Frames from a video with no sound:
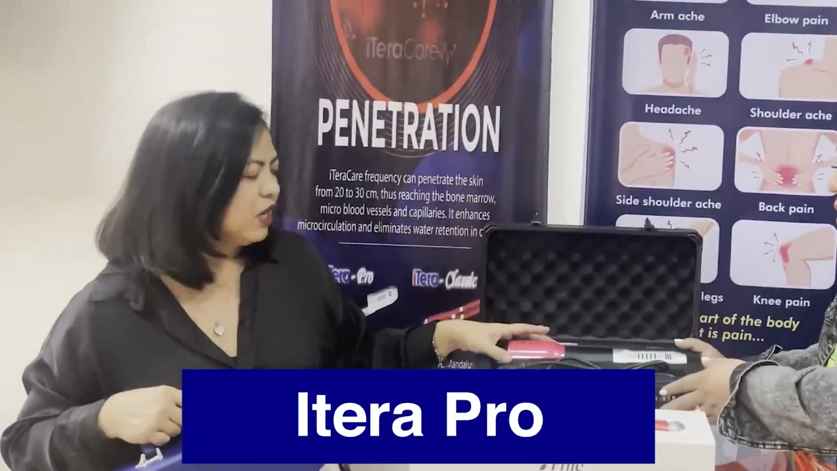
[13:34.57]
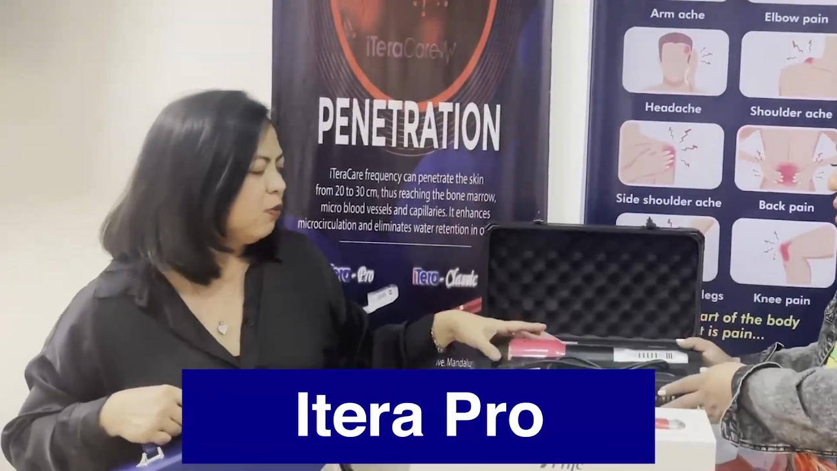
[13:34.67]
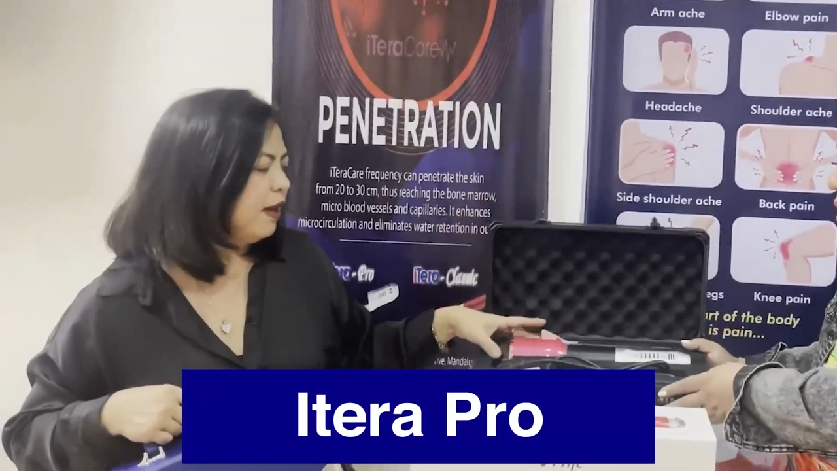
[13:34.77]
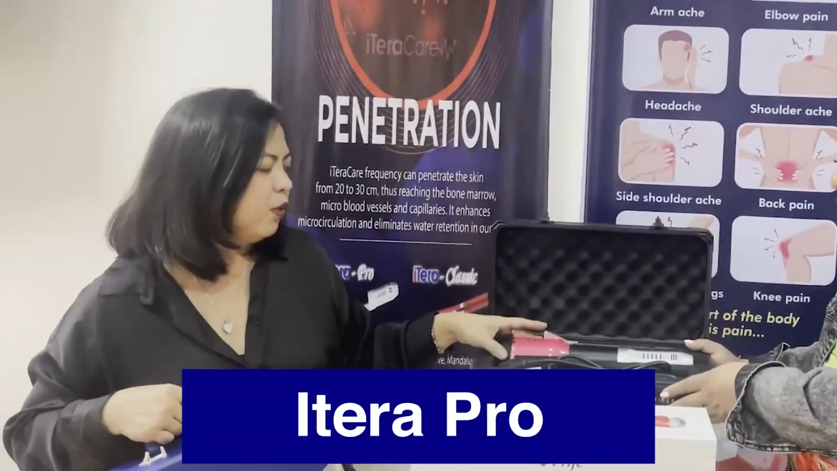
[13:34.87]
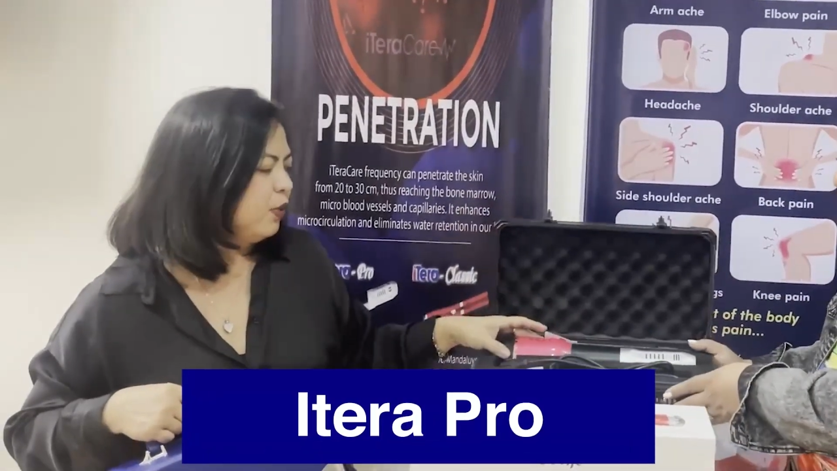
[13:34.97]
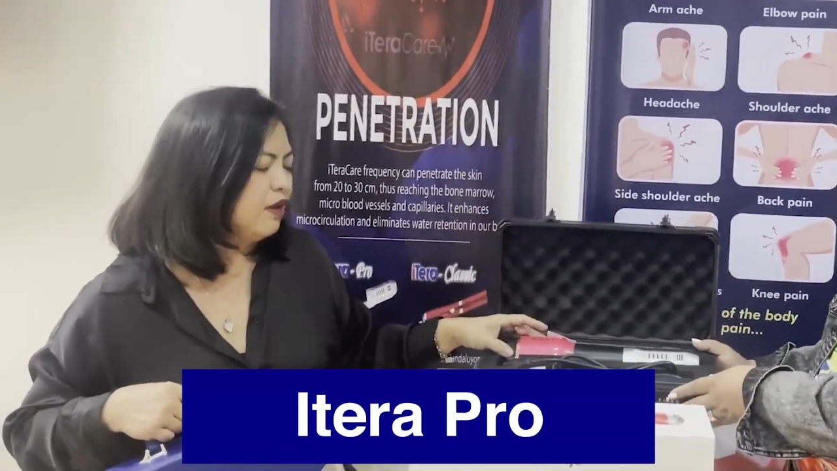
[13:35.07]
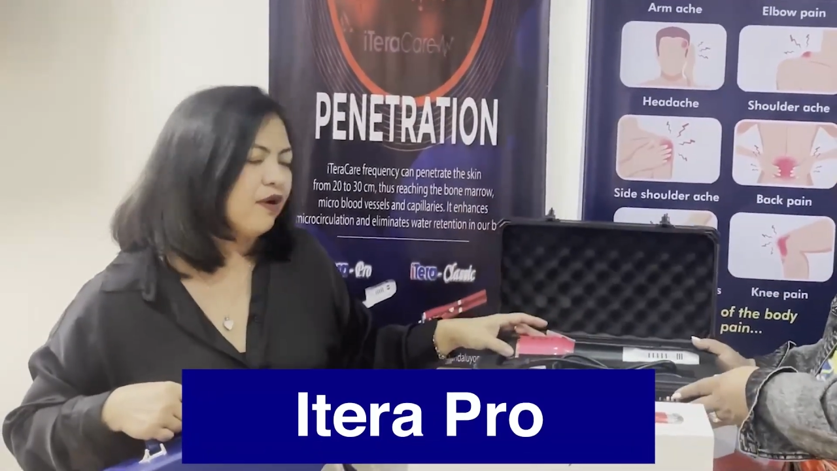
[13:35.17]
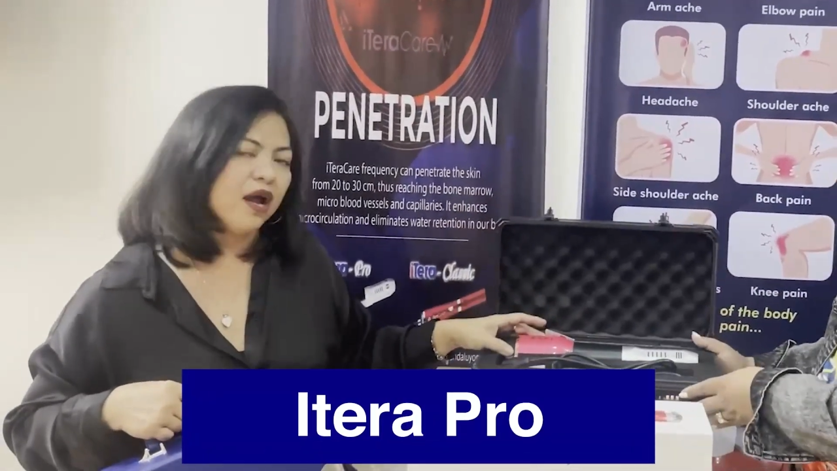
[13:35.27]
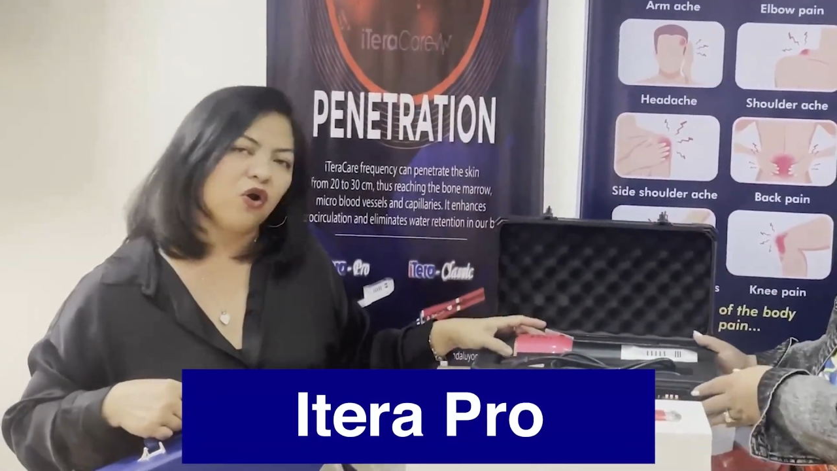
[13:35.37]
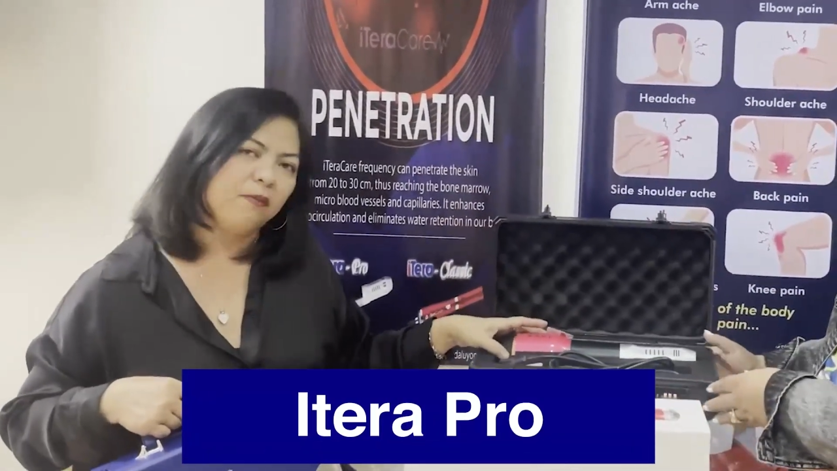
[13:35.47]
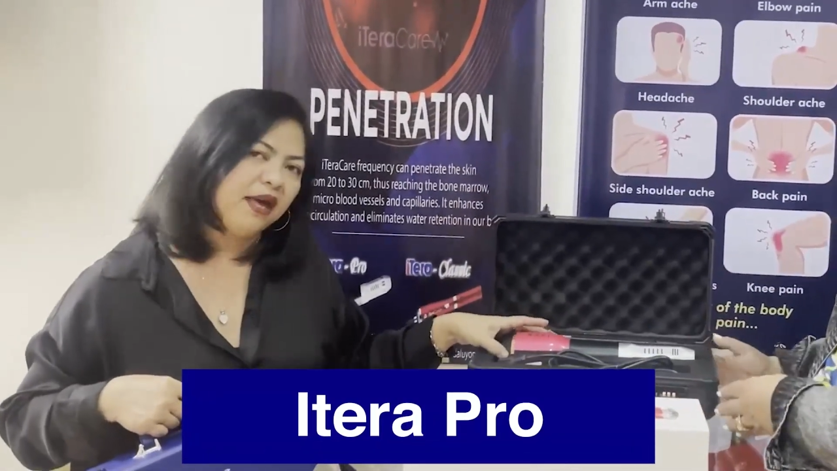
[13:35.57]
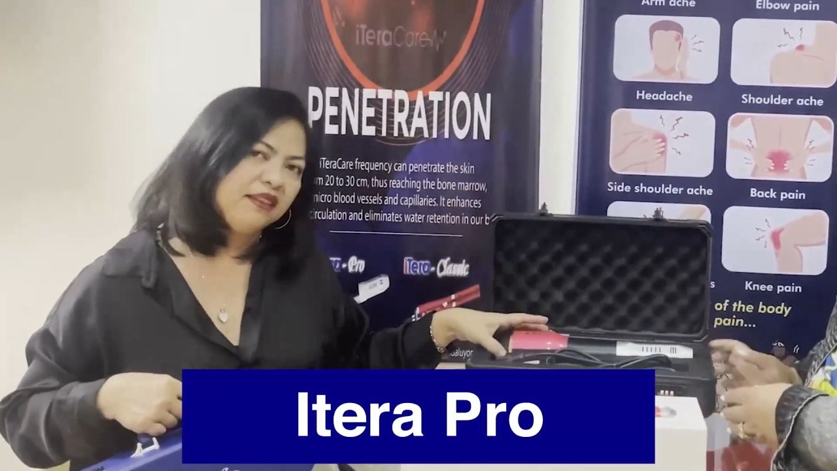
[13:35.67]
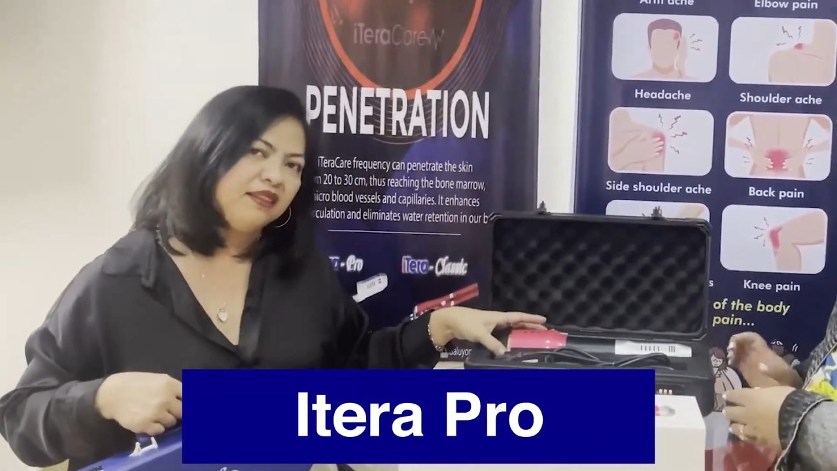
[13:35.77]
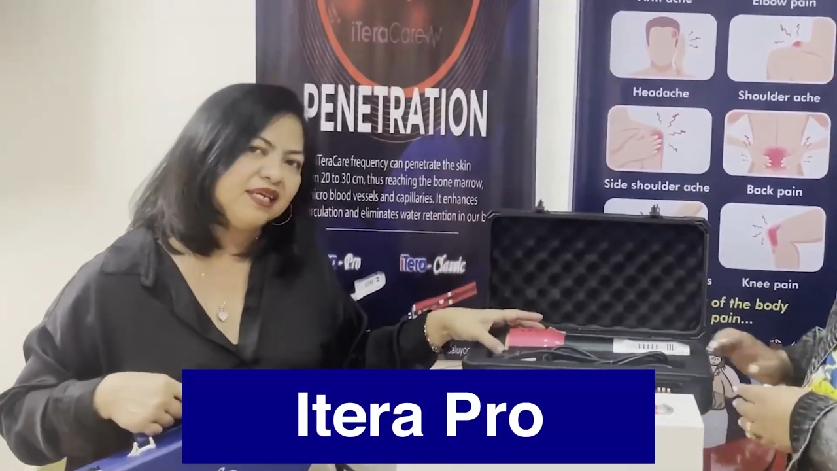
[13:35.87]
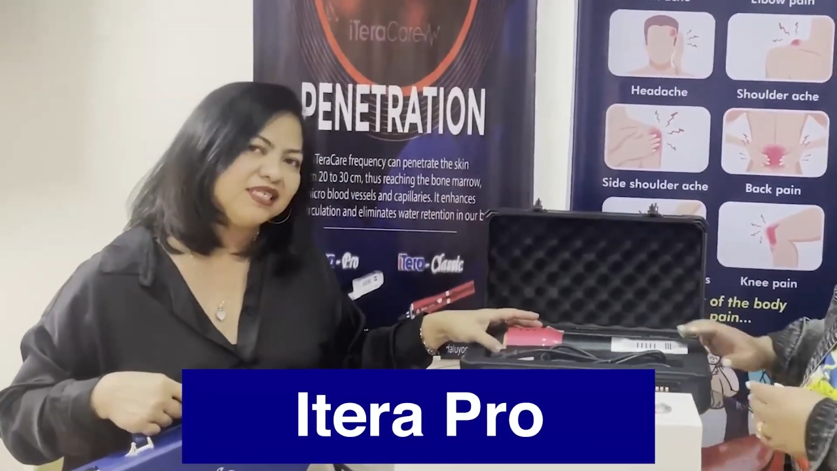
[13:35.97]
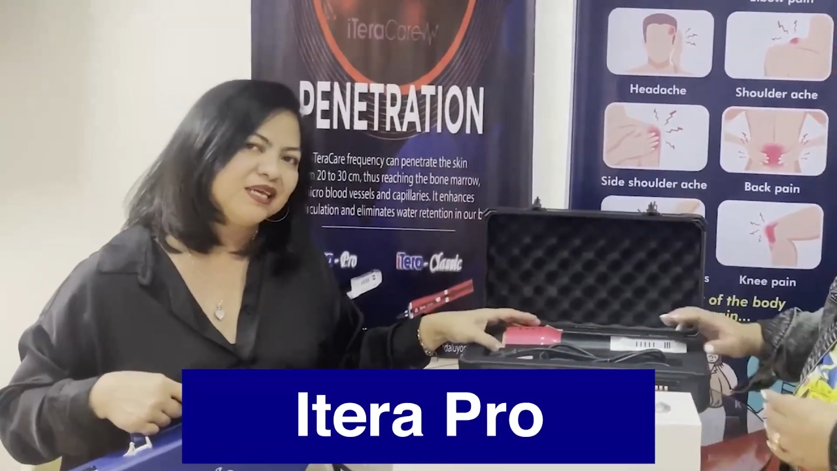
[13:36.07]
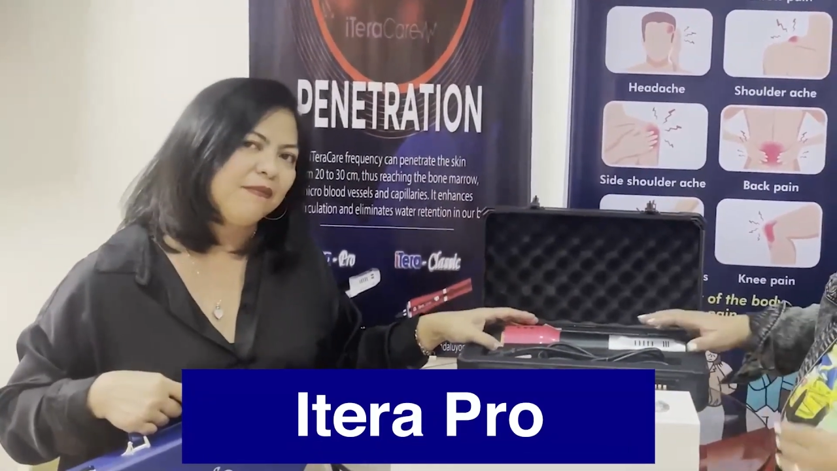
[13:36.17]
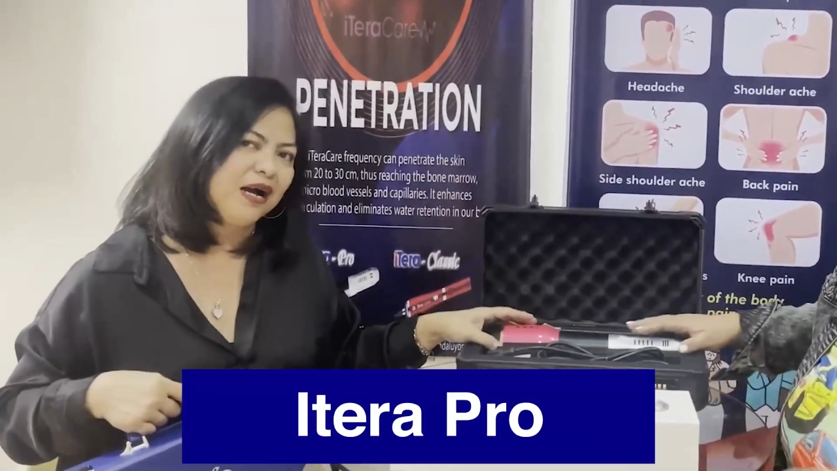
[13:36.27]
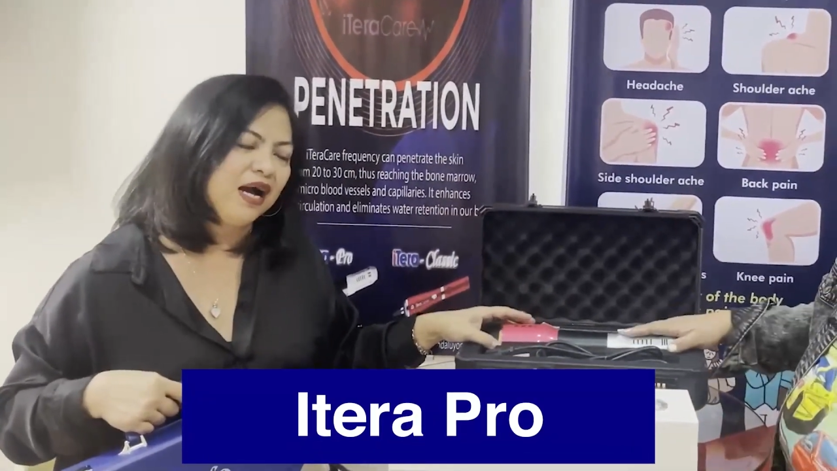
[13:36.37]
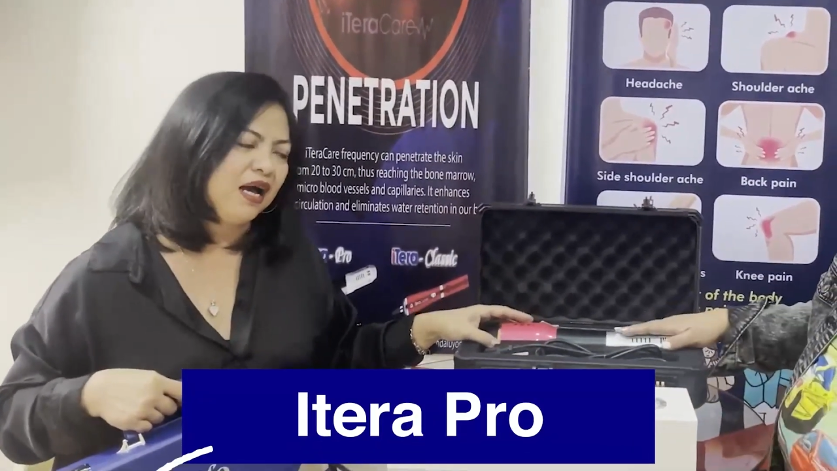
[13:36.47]
recommend this
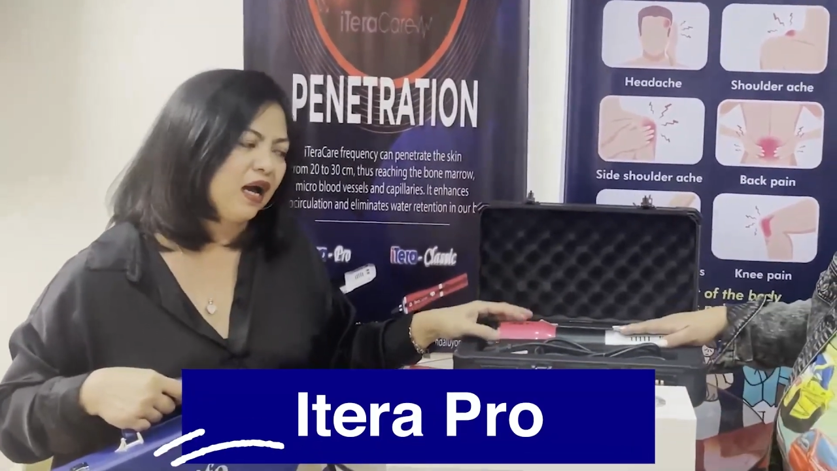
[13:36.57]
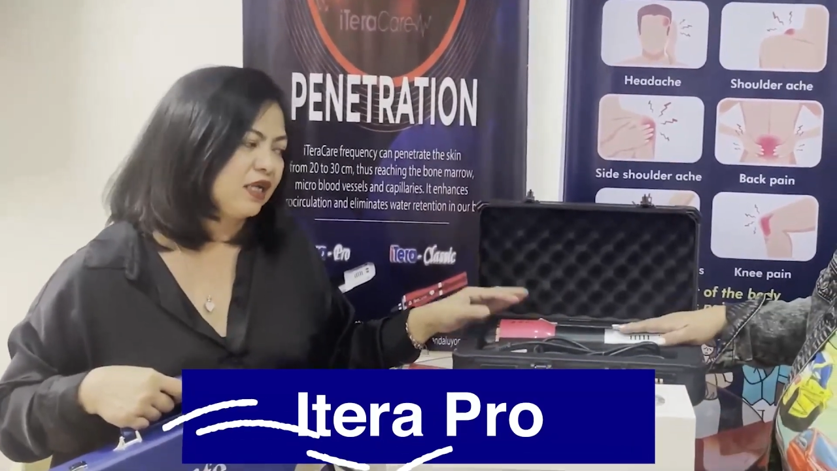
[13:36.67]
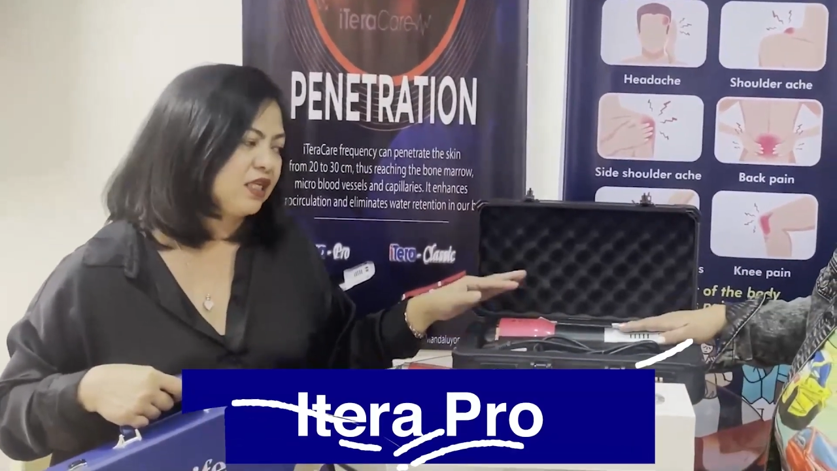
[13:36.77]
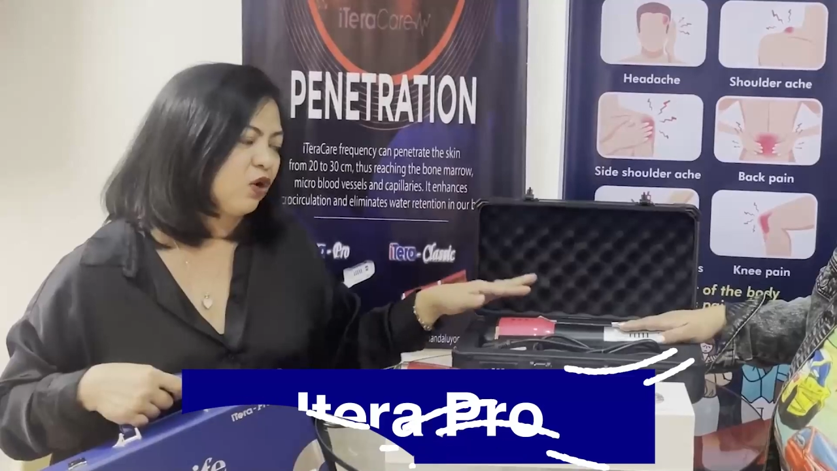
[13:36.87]
sa mga, kasi